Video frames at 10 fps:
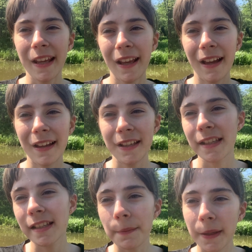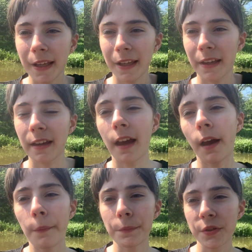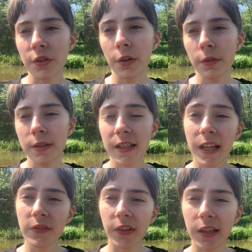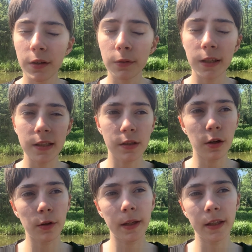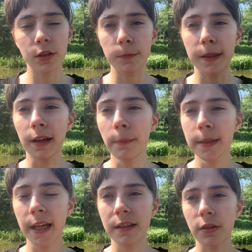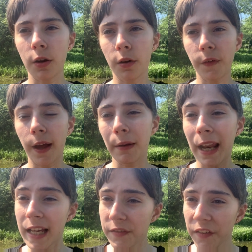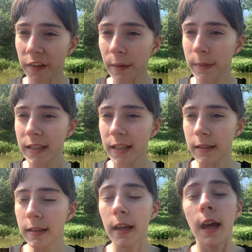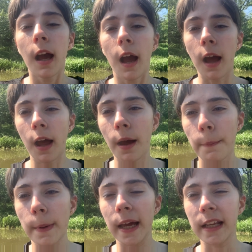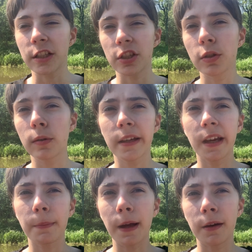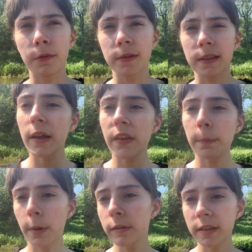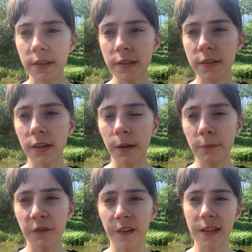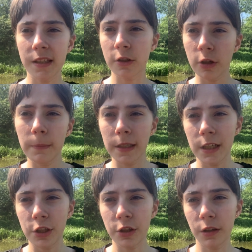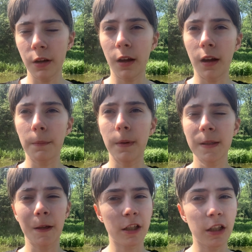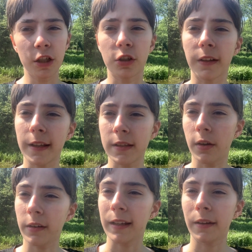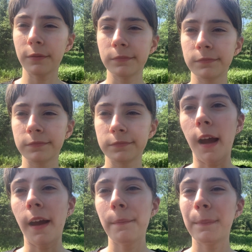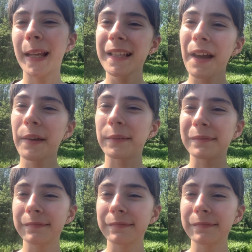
Hey guys, it's Emma here. So today's video is going to be an update of our last video that we did and just talking about whether boaters face discrimination, especially during this lockdown. But let's go!